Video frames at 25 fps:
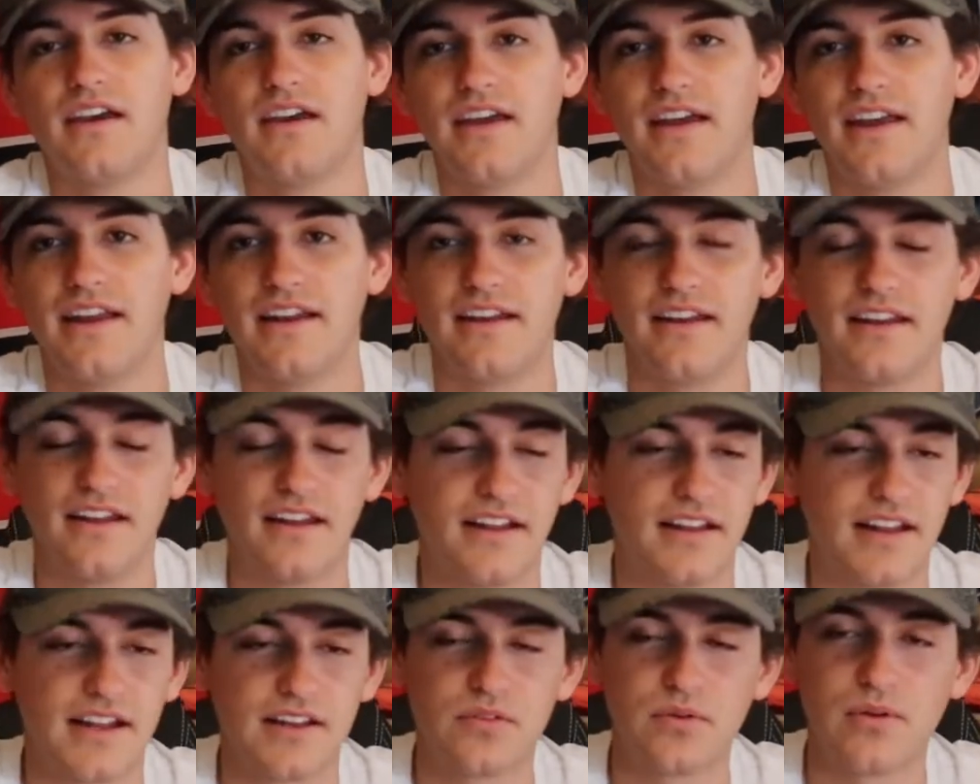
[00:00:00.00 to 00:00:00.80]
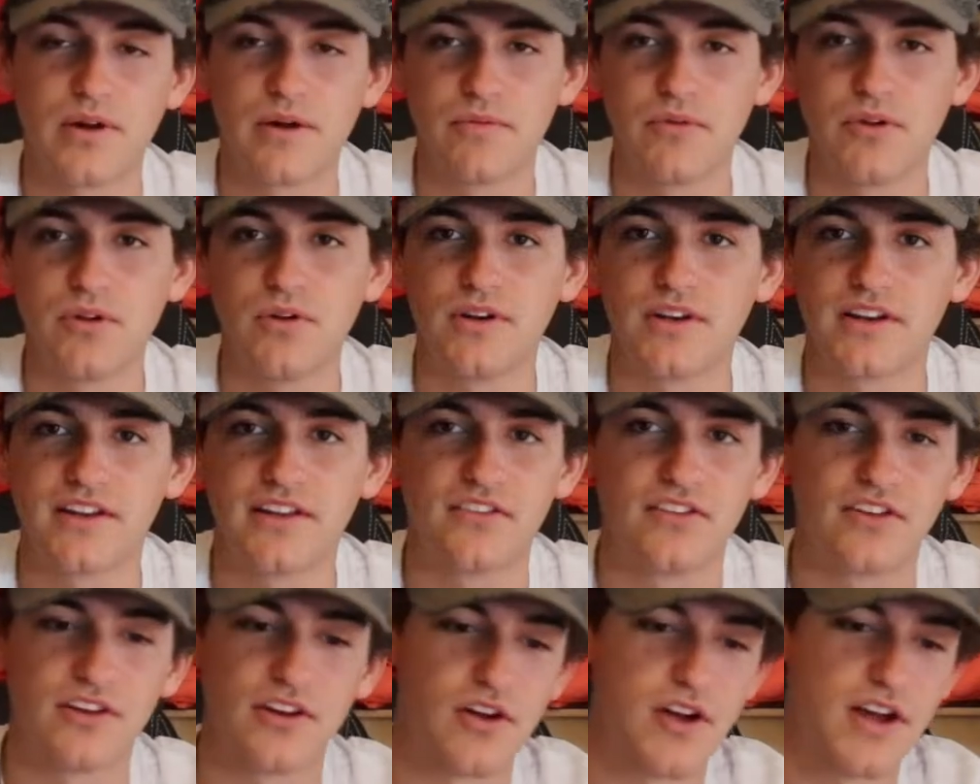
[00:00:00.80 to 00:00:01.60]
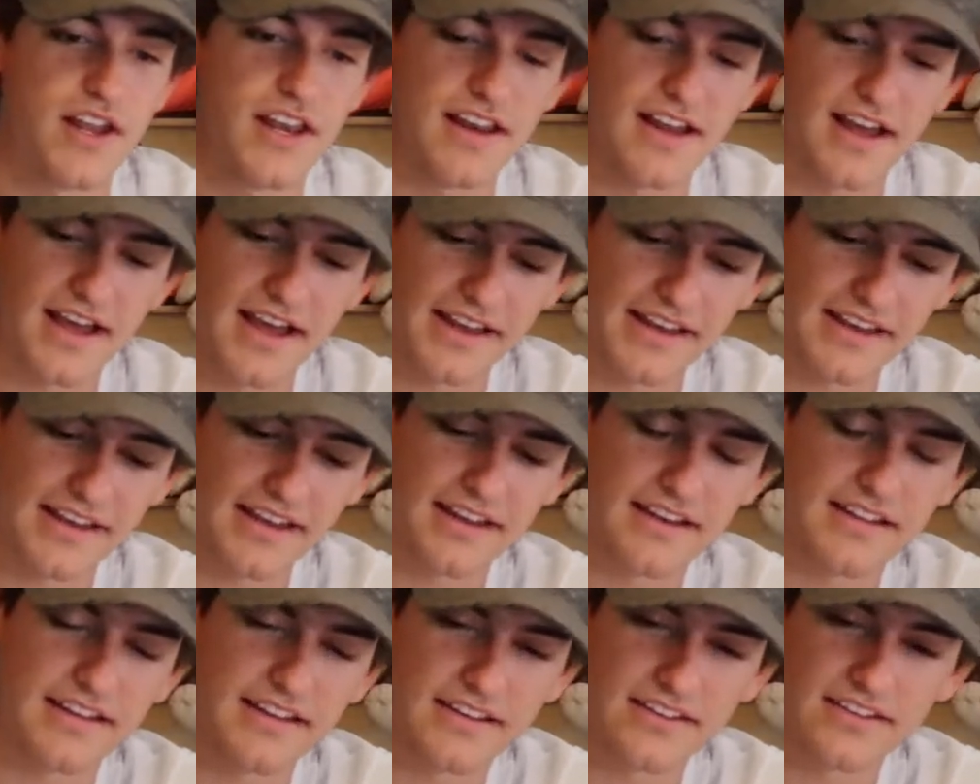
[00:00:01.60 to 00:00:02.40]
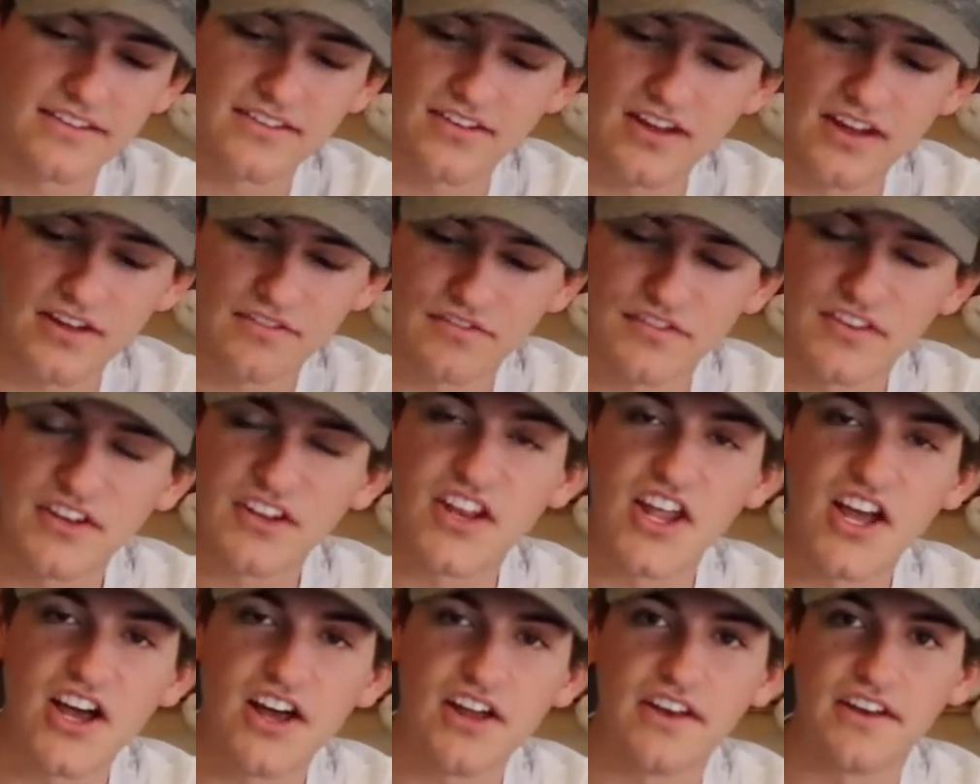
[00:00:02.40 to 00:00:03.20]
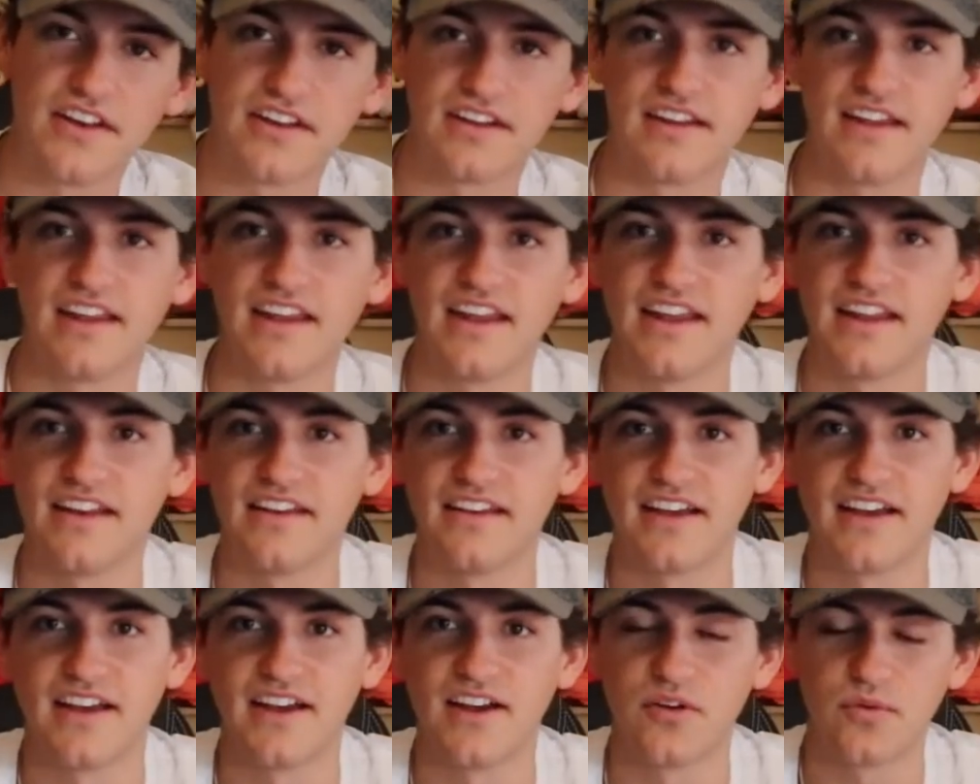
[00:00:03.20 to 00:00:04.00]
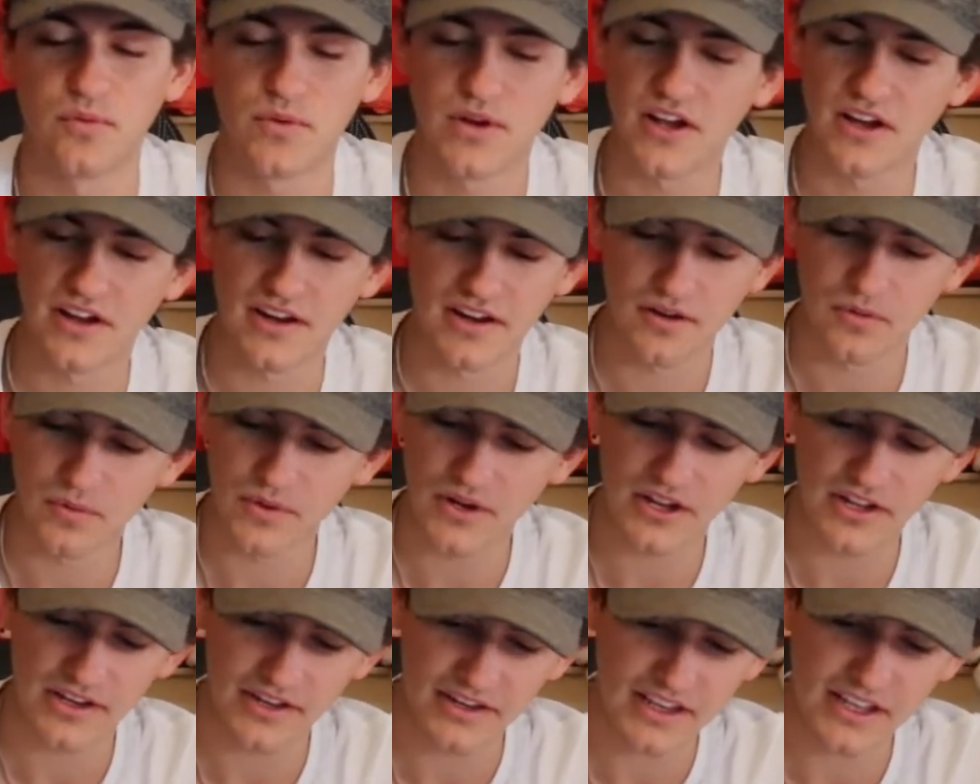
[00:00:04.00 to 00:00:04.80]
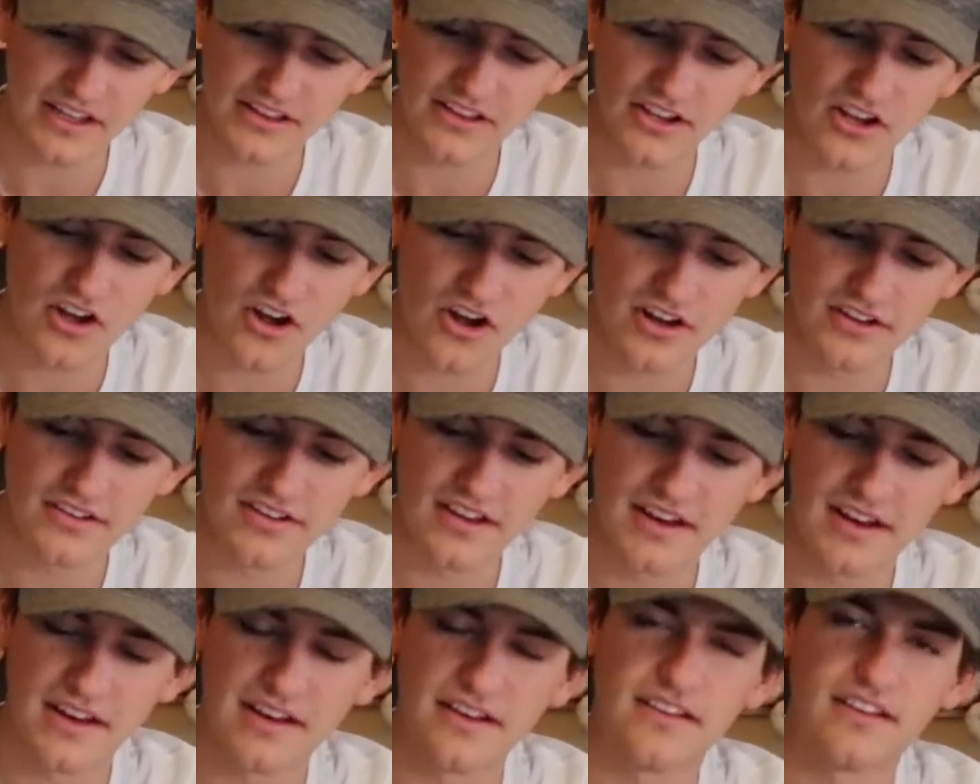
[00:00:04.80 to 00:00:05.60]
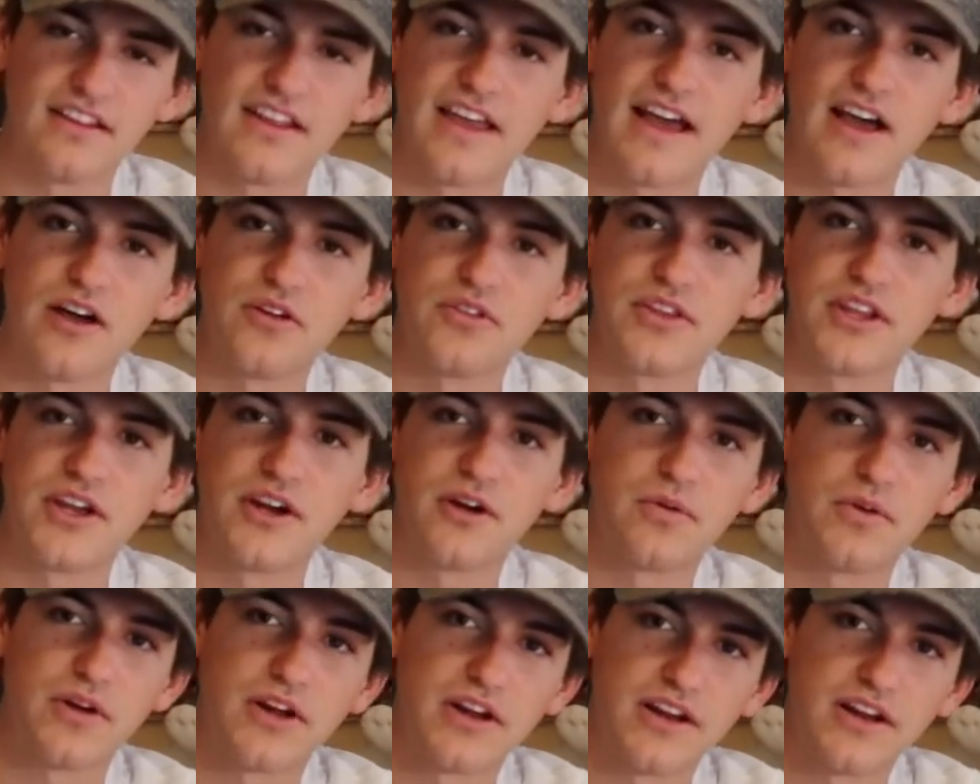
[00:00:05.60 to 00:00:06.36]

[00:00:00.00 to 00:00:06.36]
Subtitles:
And that's what I'm doing, because you know what? I get this stuff done, and we got to get the content out there. We